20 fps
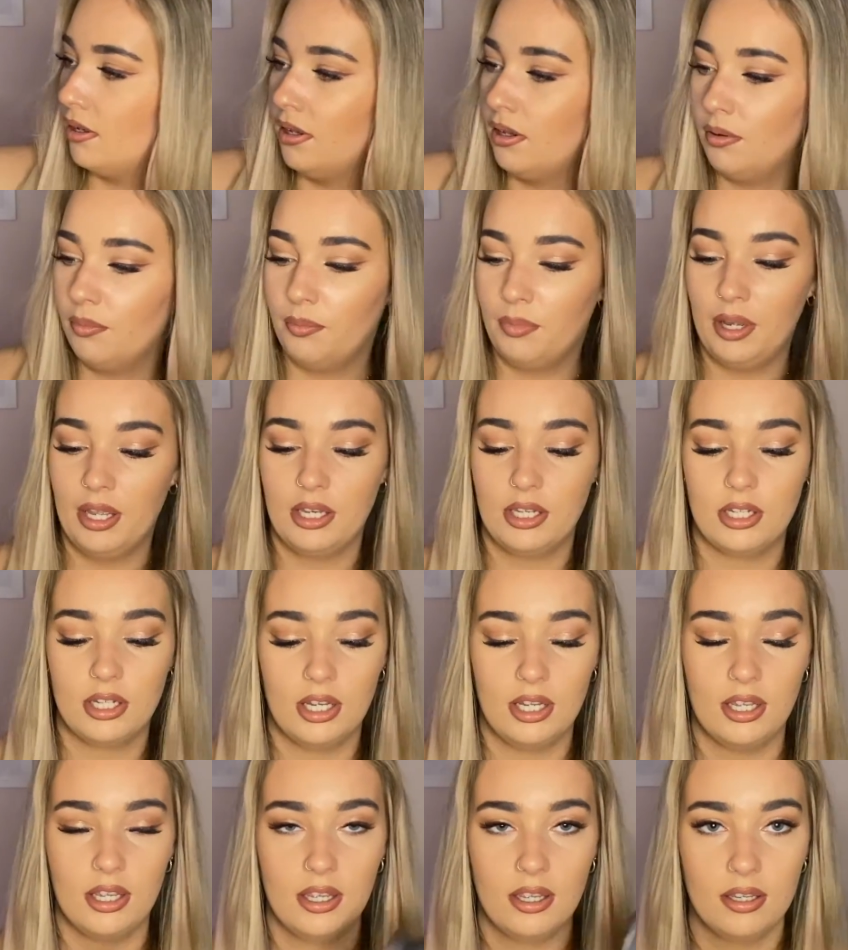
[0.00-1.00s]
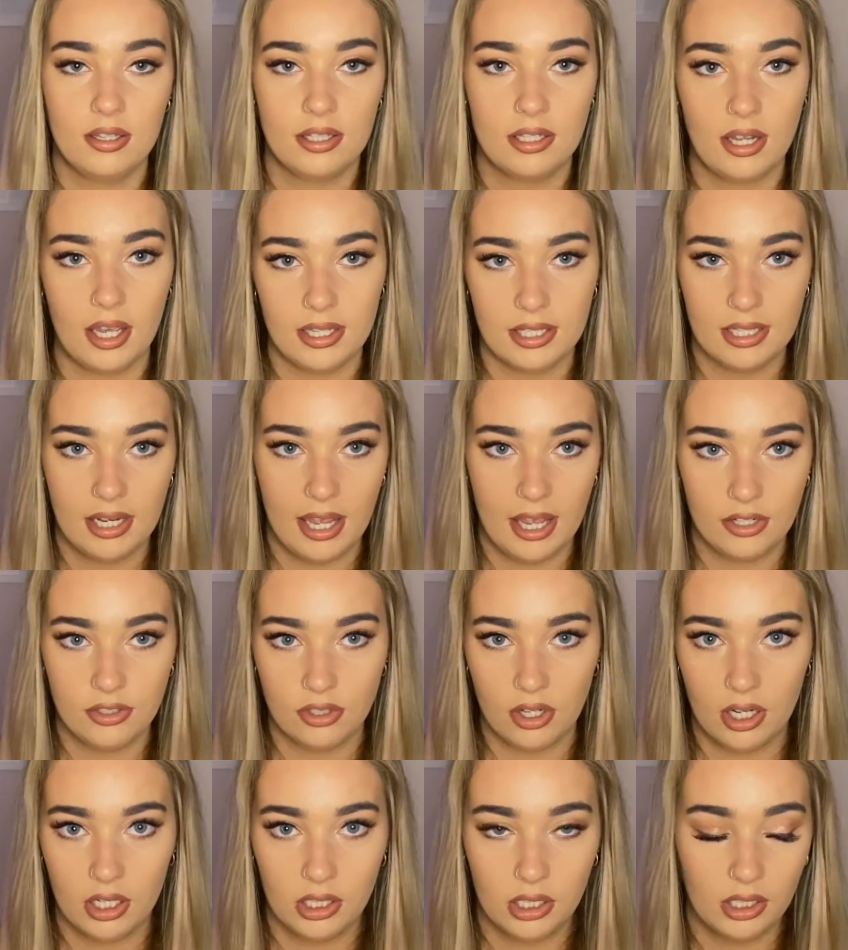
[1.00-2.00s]
which I use Dyson
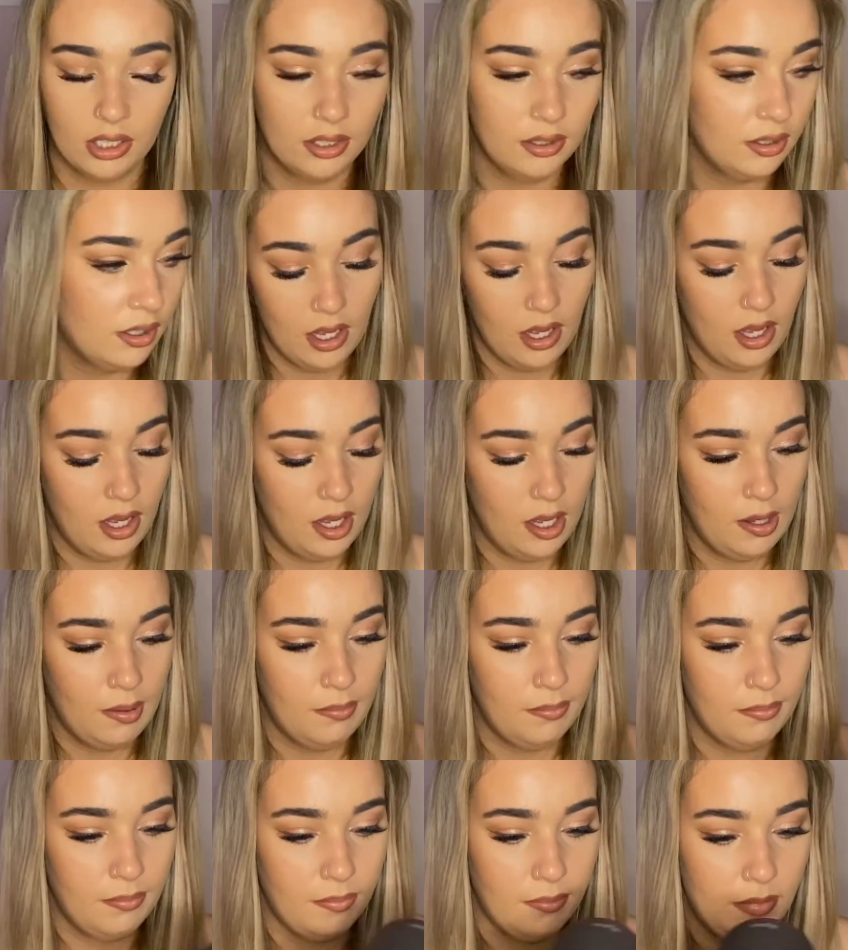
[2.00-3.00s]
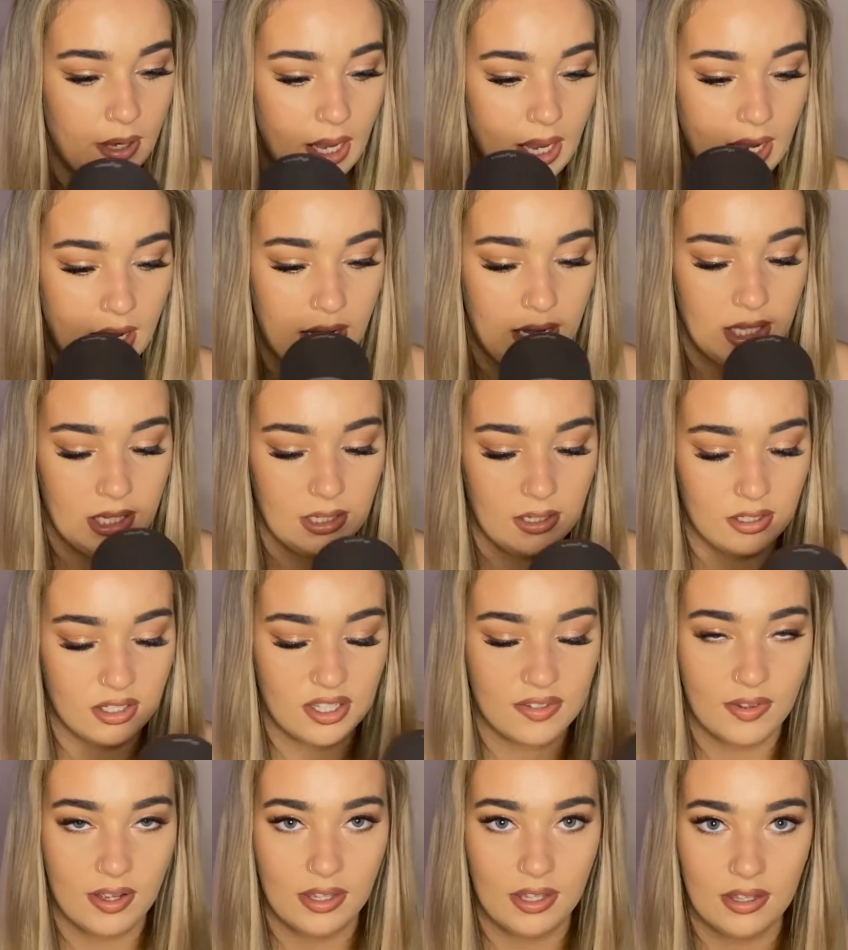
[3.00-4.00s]
hairdryer, and I
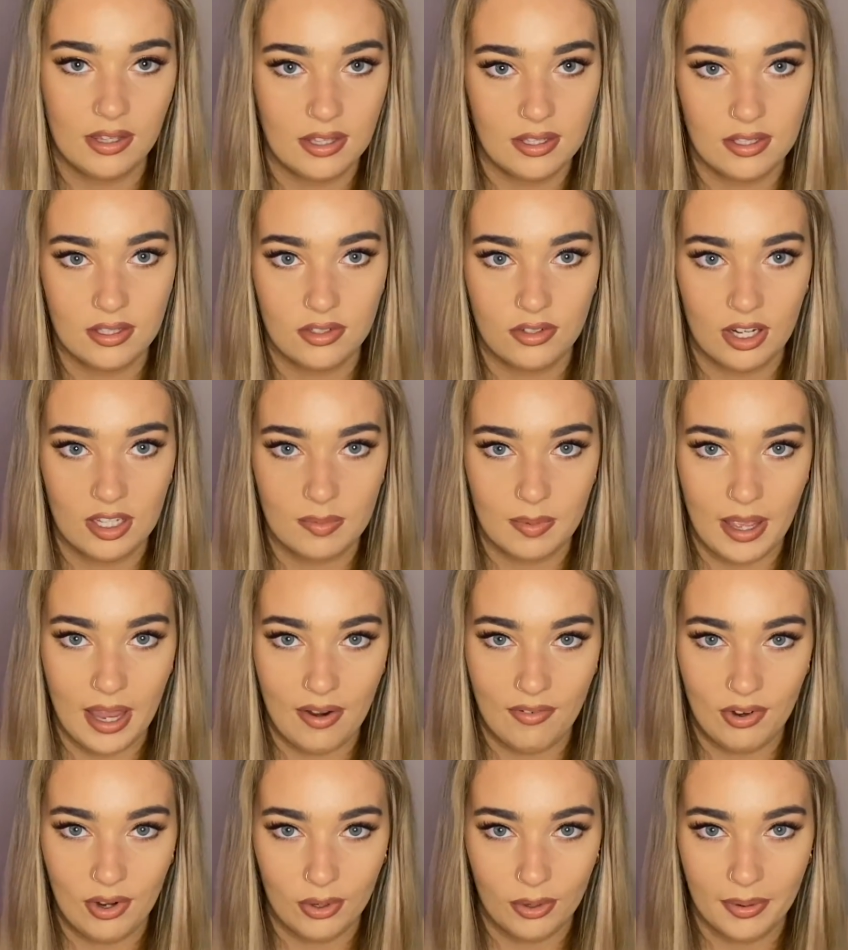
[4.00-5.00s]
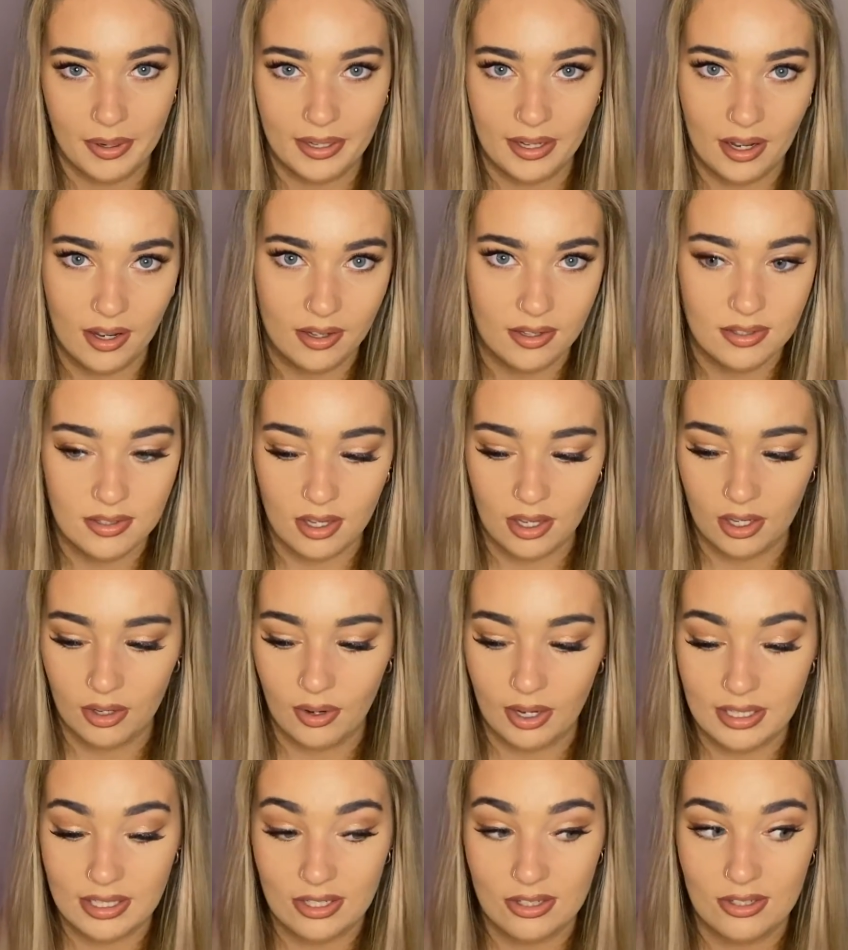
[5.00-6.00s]
just find that this dries my hair a lot quicker, so
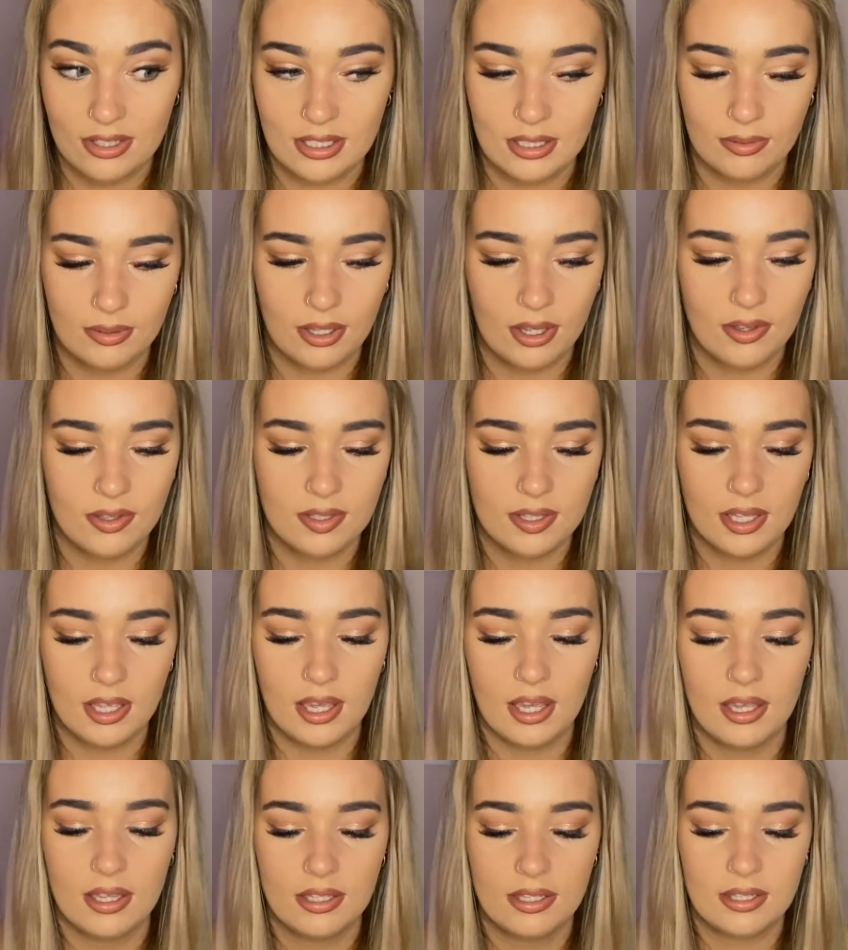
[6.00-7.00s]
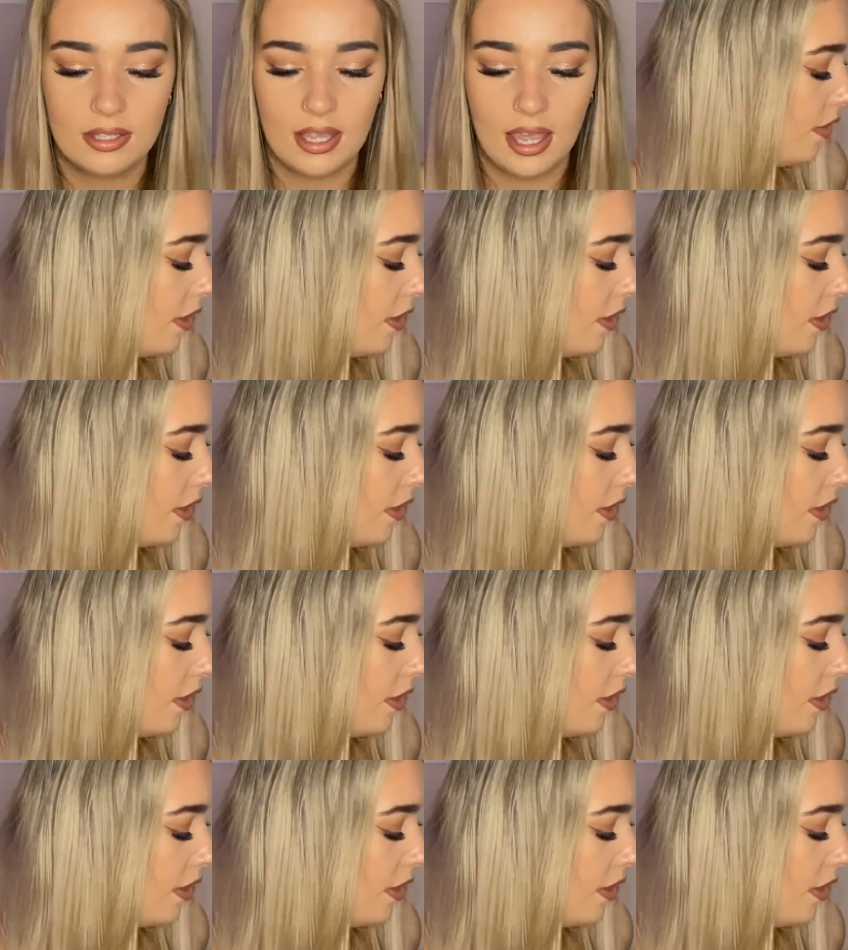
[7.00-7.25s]
I do still use this.